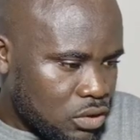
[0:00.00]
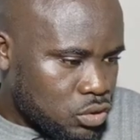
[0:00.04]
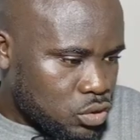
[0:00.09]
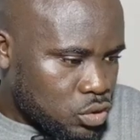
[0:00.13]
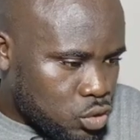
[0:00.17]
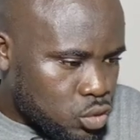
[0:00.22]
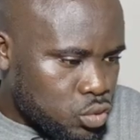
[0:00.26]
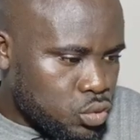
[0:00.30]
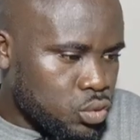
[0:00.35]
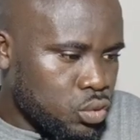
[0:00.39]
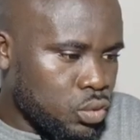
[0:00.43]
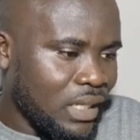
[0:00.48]

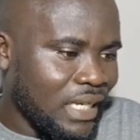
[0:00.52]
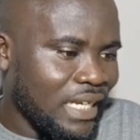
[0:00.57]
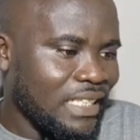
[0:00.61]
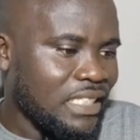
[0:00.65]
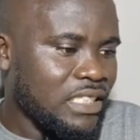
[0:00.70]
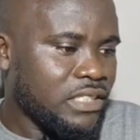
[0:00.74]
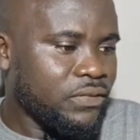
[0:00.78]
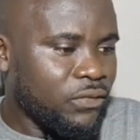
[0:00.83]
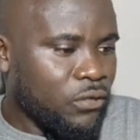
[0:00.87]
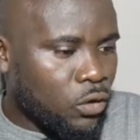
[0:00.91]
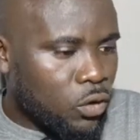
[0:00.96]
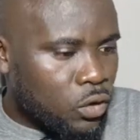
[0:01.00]
2. It
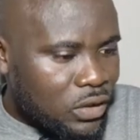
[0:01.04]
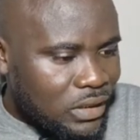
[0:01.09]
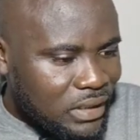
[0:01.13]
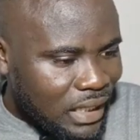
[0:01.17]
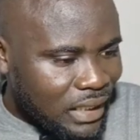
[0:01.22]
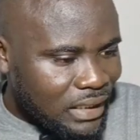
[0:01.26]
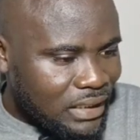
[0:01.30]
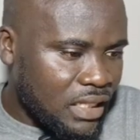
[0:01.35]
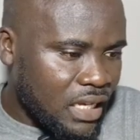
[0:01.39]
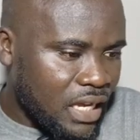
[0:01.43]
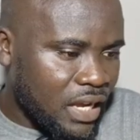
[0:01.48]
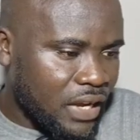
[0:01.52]
follows
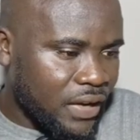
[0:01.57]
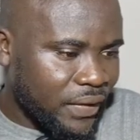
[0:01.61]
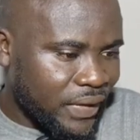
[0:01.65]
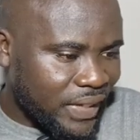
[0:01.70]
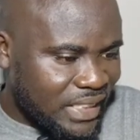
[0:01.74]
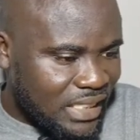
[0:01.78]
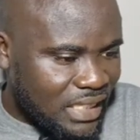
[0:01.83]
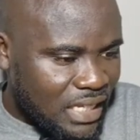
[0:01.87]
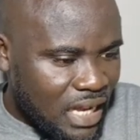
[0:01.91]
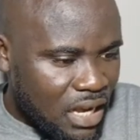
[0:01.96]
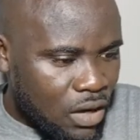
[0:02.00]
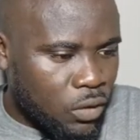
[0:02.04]
that a
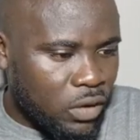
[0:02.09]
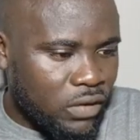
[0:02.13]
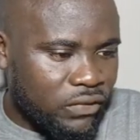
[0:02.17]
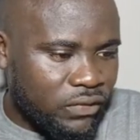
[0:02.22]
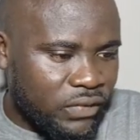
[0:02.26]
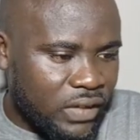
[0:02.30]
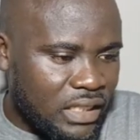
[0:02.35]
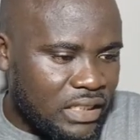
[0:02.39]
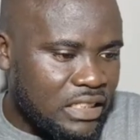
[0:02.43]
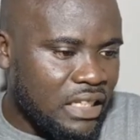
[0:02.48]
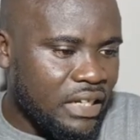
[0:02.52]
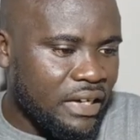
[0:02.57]
critical
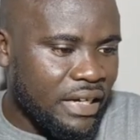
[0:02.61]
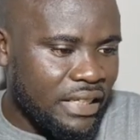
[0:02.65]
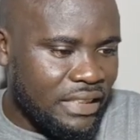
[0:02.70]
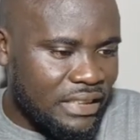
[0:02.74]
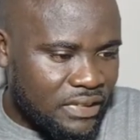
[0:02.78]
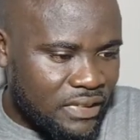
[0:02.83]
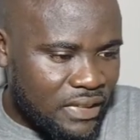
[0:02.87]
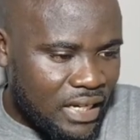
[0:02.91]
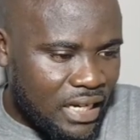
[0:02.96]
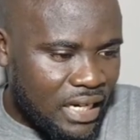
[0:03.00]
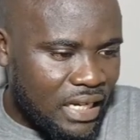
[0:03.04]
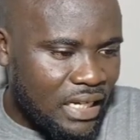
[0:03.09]
qualification
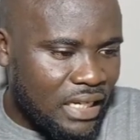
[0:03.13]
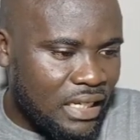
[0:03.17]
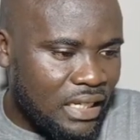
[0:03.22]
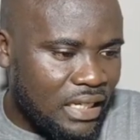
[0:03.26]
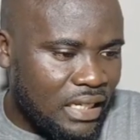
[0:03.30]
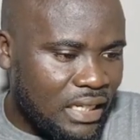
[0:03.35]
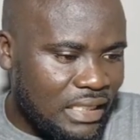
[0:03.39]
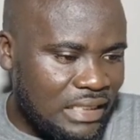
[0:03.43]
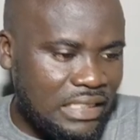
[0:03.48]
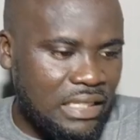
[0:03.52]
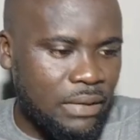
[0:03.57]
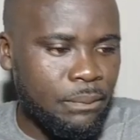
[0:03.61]
criteria
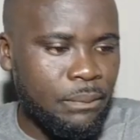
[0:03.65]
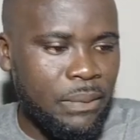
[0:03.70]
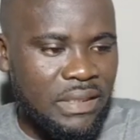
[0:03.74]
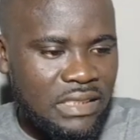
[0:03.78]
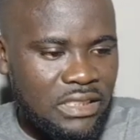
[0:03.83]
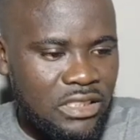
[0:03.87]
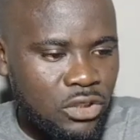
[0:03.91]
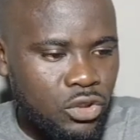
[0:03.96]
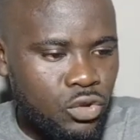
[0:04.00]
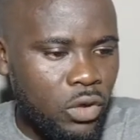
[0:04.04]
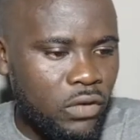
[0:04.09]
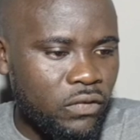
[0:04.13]
is a
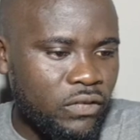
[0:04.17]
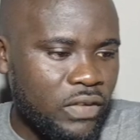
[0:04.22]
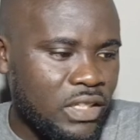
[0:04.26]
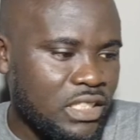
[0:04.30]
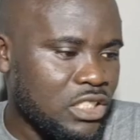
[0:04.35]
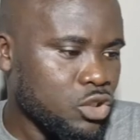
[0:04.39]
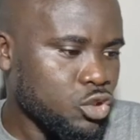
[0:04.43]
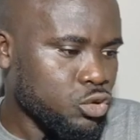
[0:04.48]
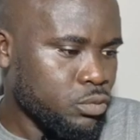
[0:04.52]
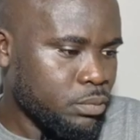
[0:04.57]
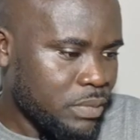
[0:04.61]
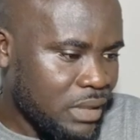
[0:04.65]
person's
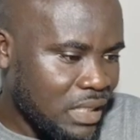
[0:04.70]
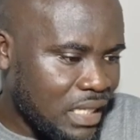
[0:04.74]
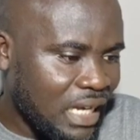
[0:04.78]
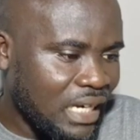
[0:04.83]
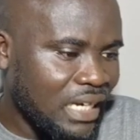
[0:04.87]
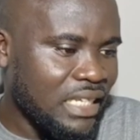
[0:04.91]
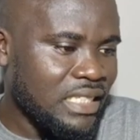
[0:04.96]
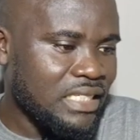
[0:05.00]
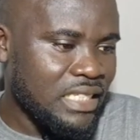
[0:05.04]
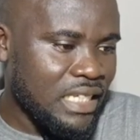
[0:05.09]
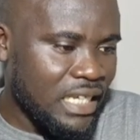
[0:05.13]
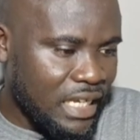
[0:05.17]
qualification to be an
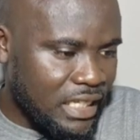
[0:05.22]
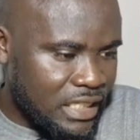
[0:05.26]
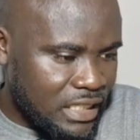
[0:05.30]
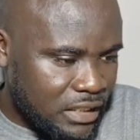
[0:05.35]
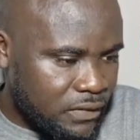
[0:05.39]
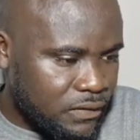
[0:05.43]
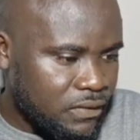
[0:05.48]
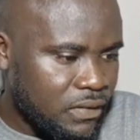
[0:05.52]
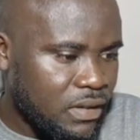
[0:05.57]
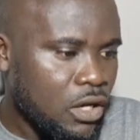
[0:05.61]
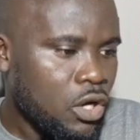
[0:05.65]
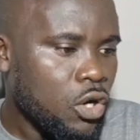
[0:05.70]

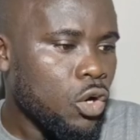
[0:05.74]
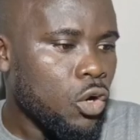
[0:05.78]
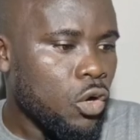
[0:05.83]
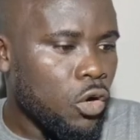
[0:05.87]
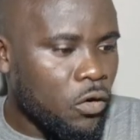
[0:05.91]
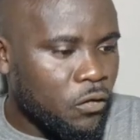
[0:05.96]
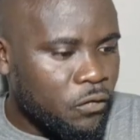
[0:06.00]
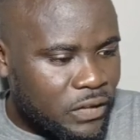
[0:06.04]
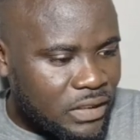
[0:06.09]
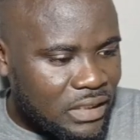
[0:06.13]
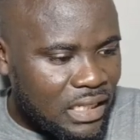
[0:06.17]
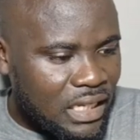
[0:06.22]
executive
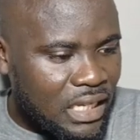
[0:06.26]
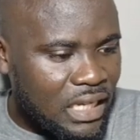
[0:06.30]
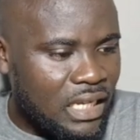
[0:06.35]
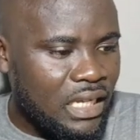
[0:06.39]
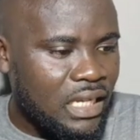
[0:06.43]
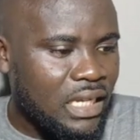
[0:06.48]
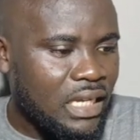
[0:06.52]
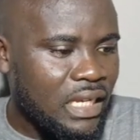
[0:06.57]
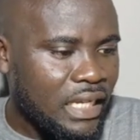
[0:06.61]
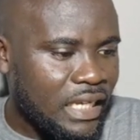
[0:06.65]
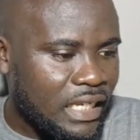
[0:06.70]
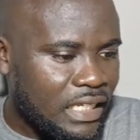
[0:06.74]
officer,
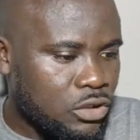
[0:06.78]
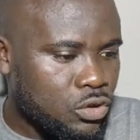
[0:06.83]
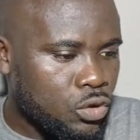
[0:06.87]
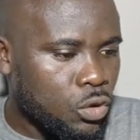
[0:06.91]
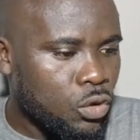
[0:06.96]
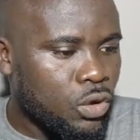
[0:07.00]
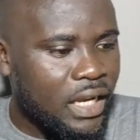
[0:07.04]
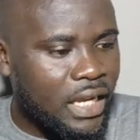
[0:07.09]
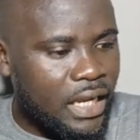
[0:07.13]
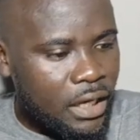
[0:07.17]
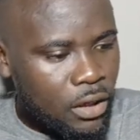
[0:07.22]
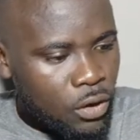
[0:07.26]
his
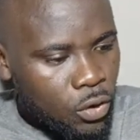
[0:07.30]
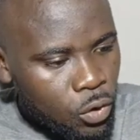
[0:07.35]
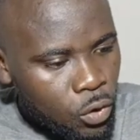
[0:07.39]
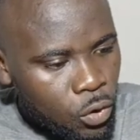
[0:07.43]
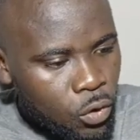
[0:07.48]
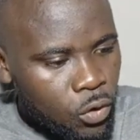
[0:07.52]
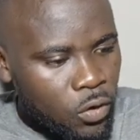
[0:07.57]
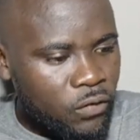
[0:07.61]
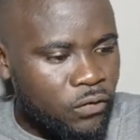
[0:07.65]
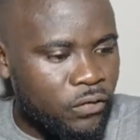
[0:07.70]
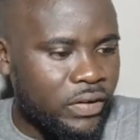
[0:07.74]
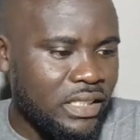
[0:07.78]
or her hall
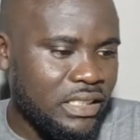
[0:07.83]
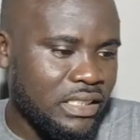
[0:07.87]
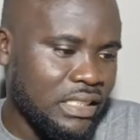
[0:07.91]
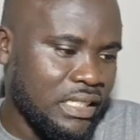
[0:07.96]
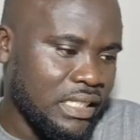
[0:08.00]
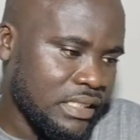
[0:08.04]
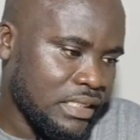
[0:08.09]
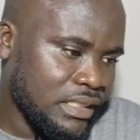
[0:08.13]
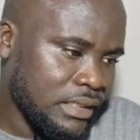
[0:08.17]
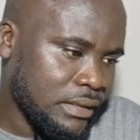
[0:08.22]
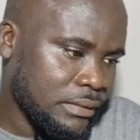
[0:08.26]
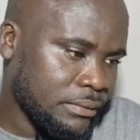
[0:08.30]
of
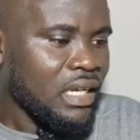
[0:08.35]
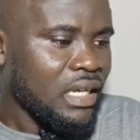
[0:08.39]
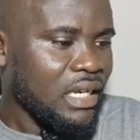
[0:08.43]
residence.